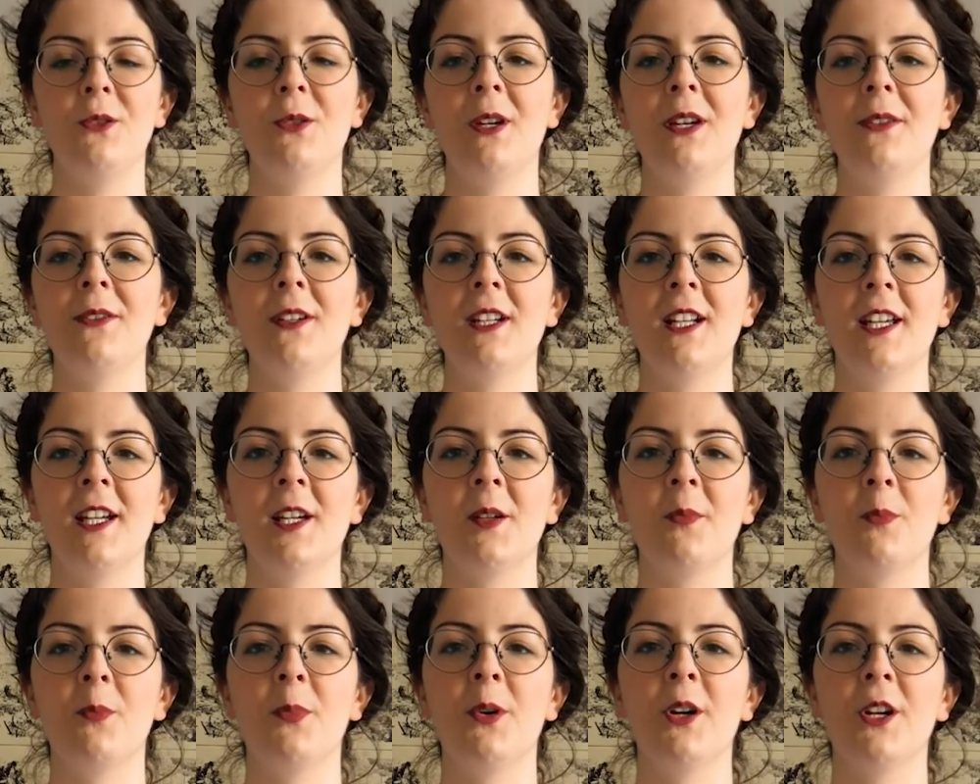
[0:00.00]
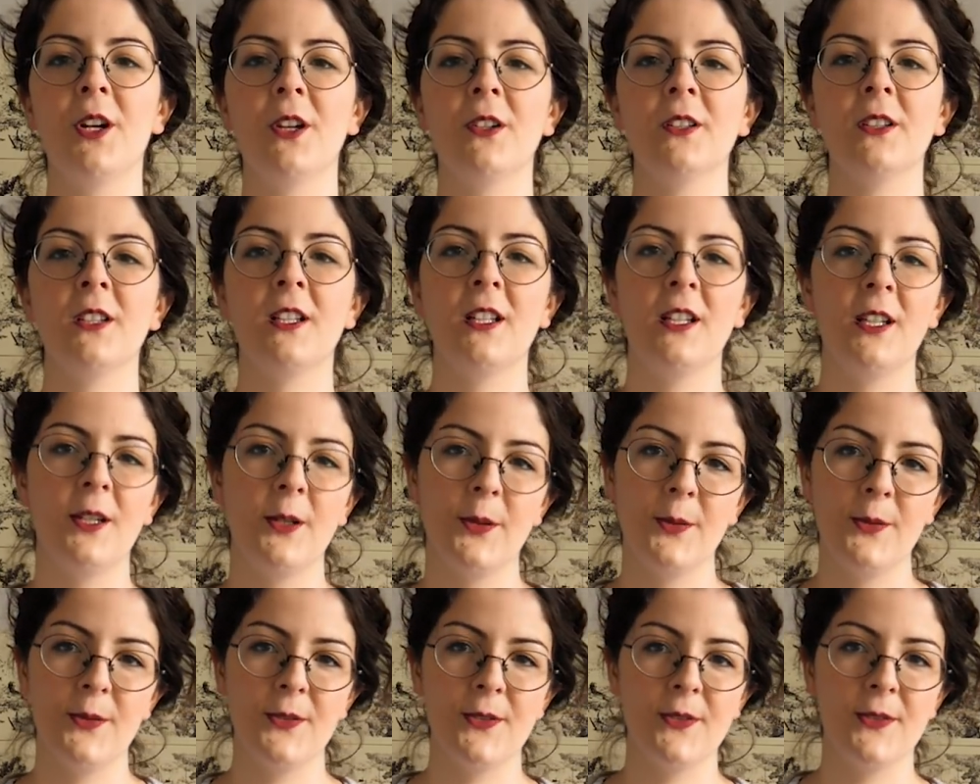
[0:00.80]
do you ever like put on
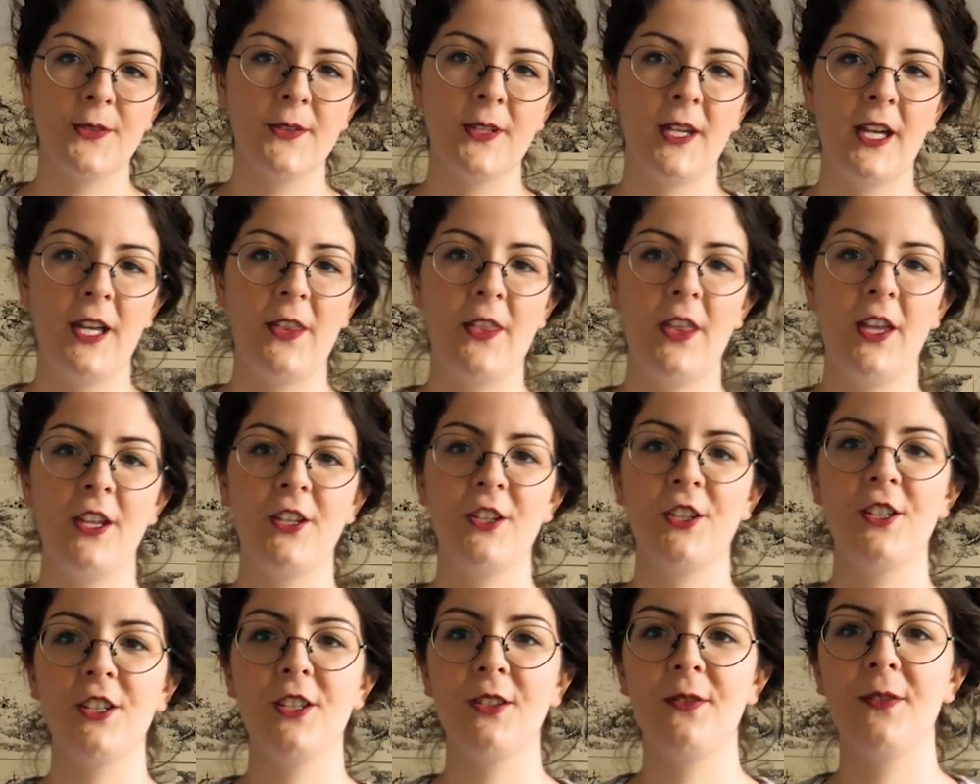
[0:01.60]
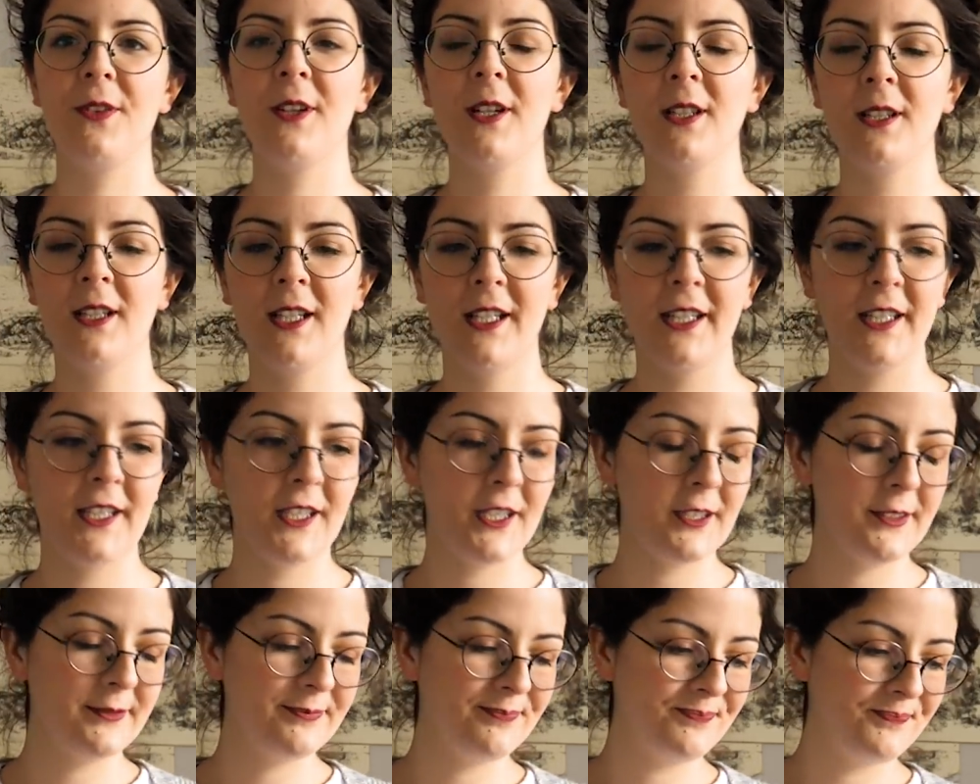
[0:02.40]
clothes and then just feel
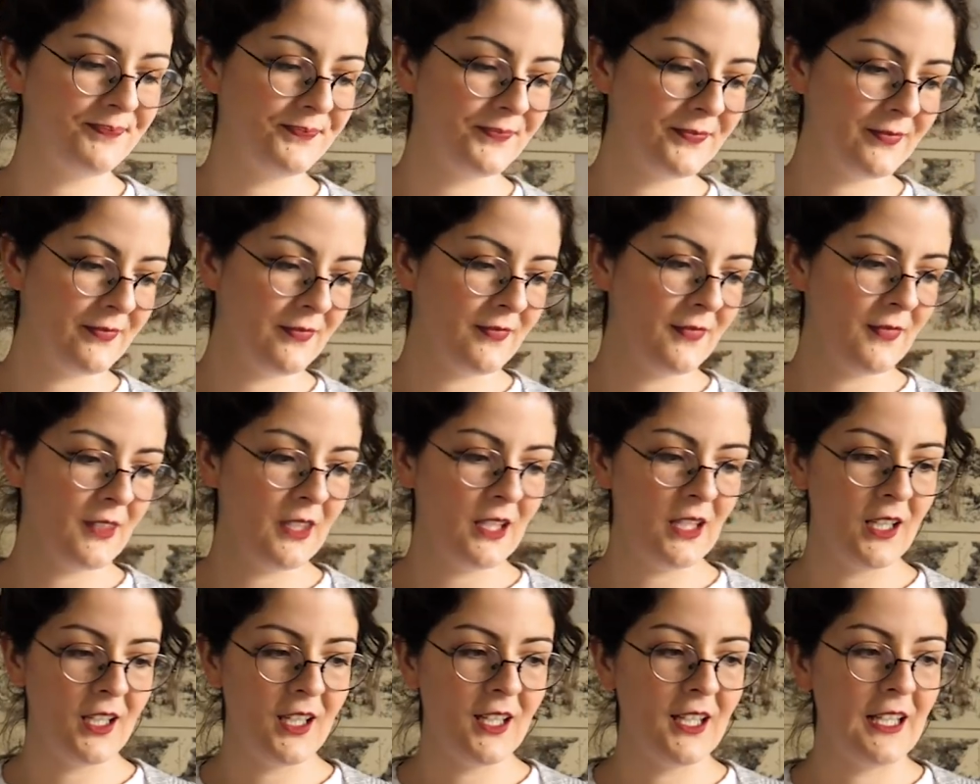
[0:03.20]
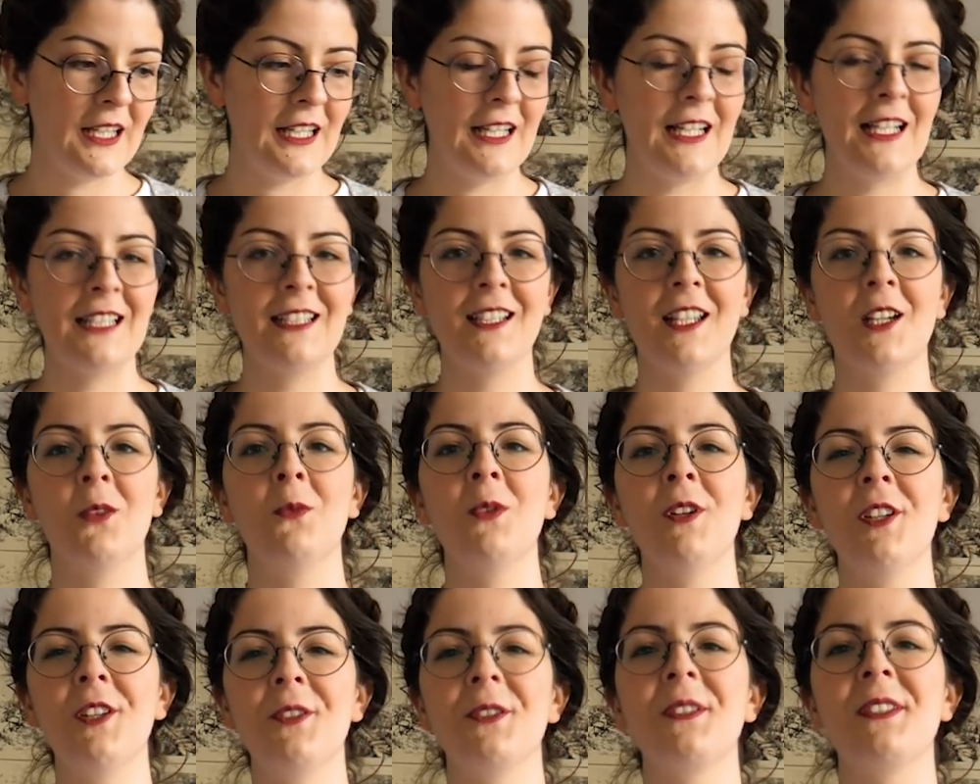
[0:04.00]
like, like
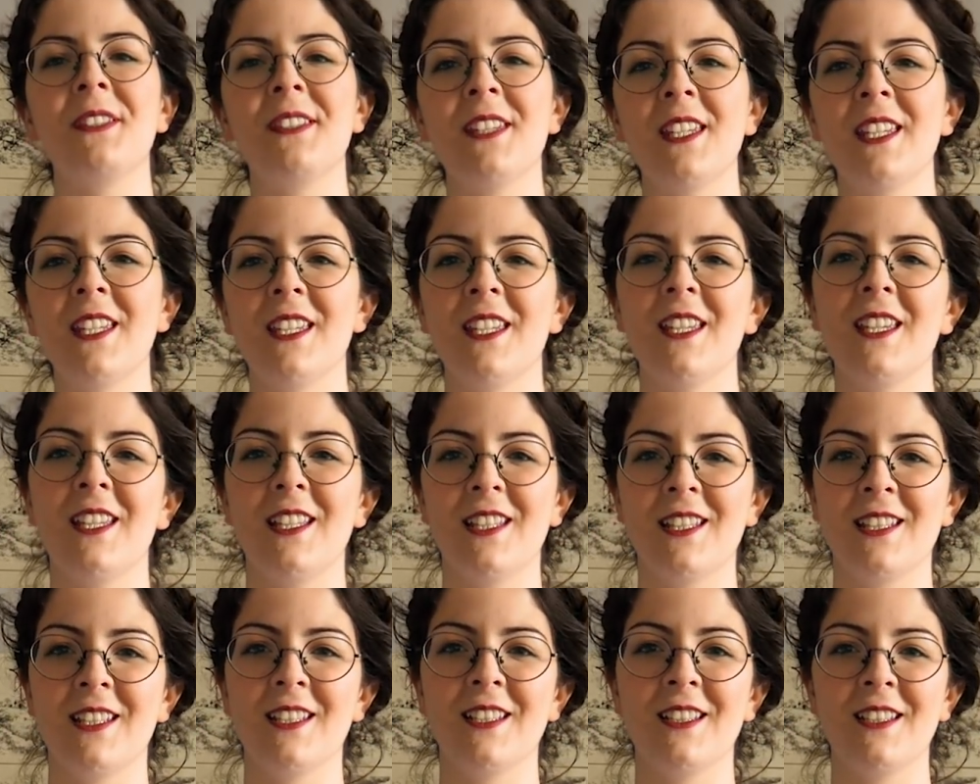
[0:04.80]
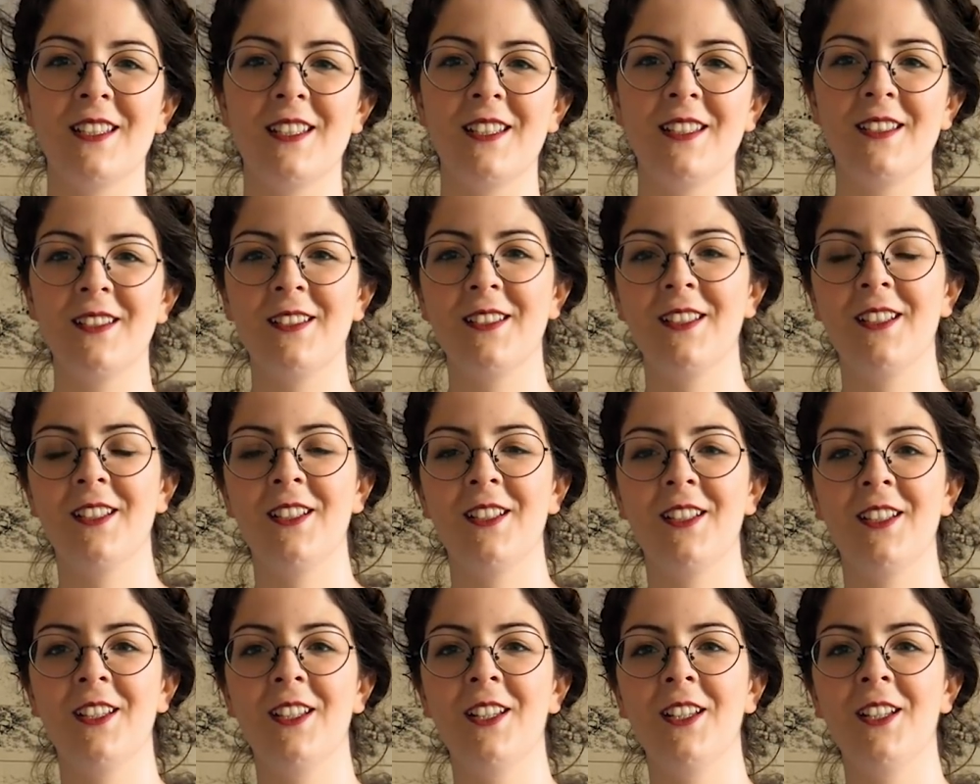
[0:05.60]
what you see isn't
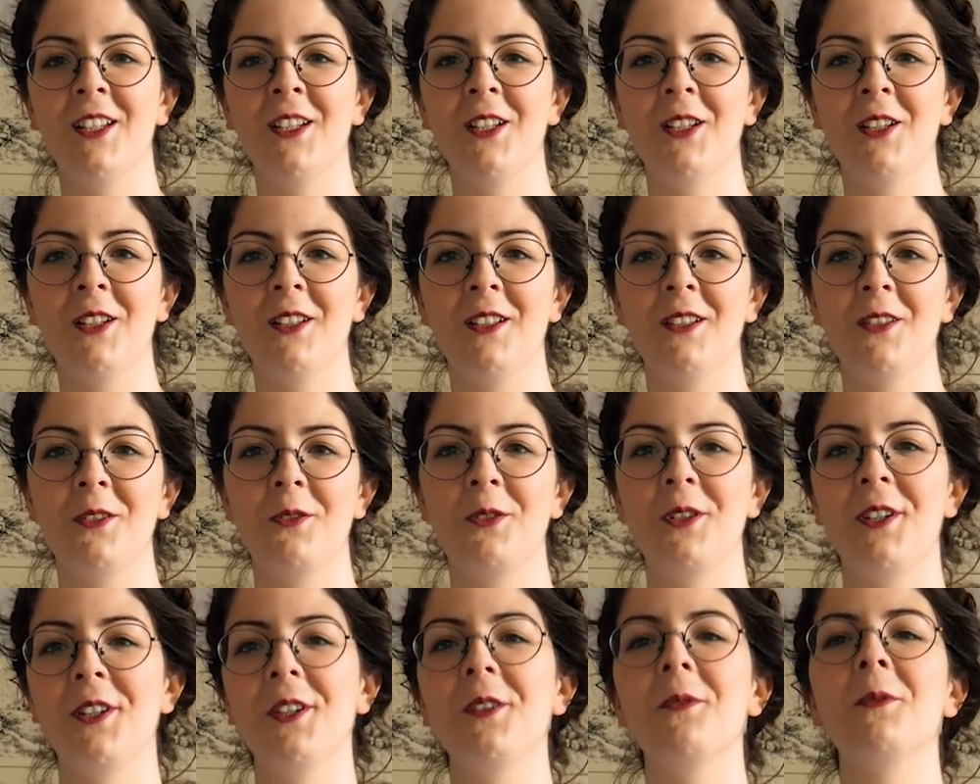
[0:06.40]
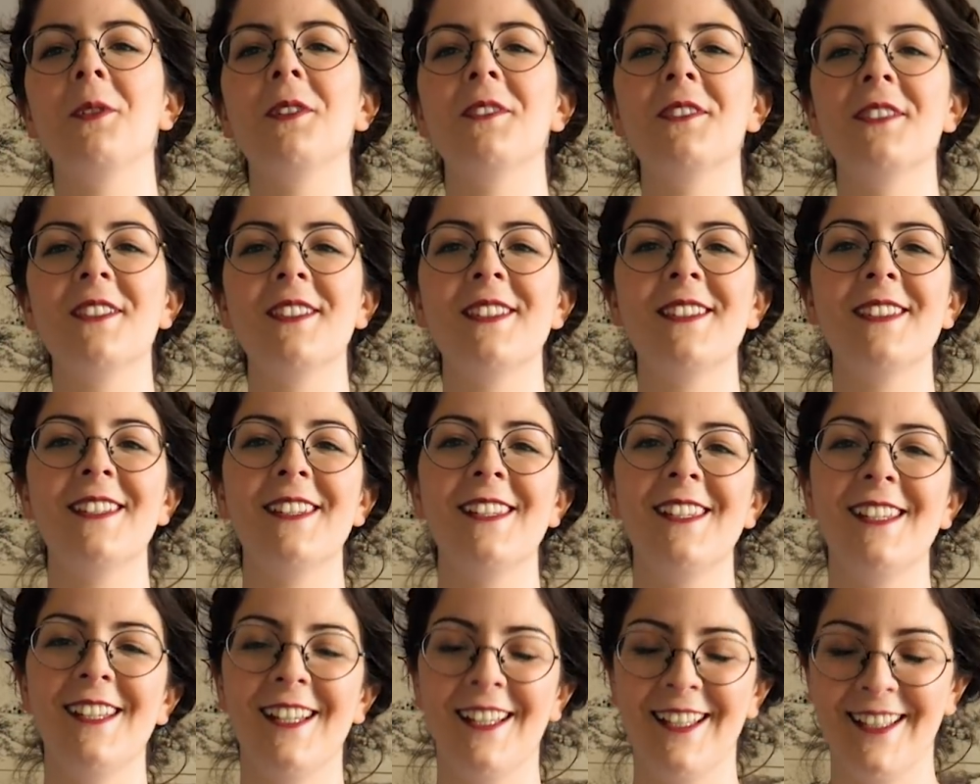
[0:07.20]
what you want to
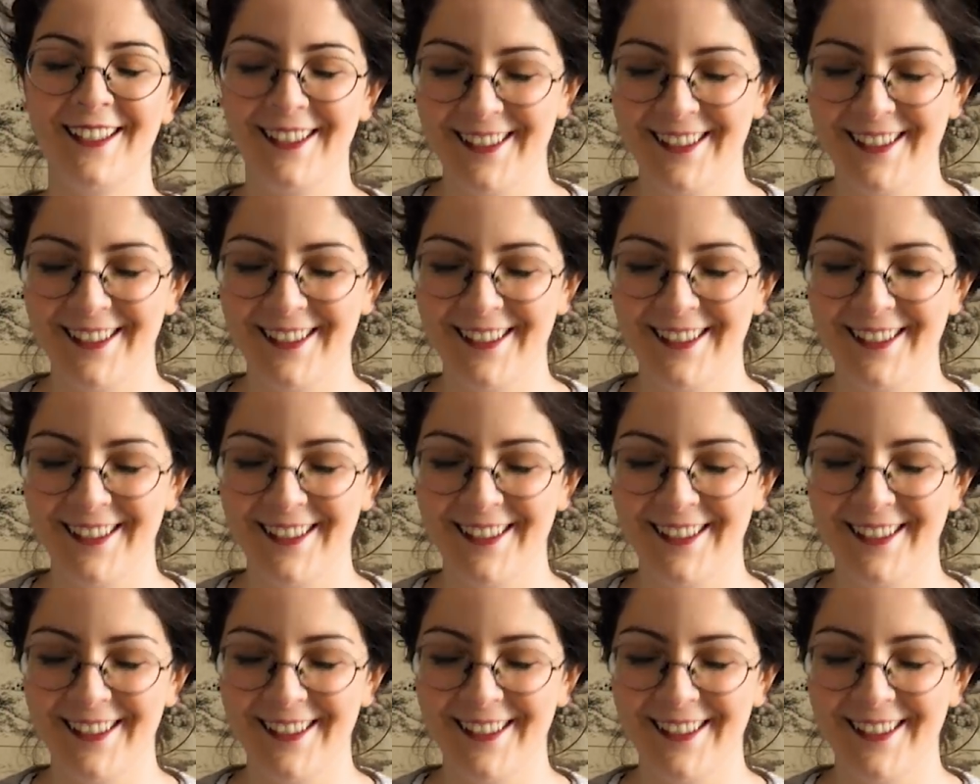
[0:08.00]
see?